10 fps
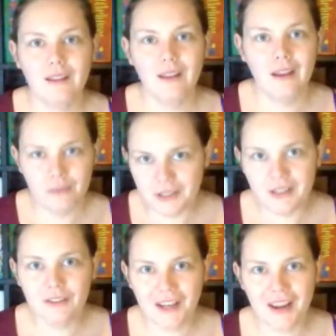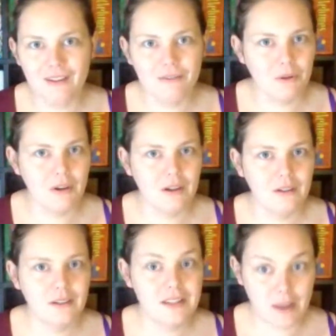every single day for
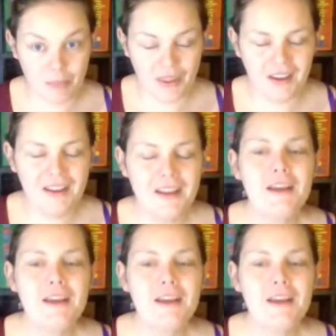something.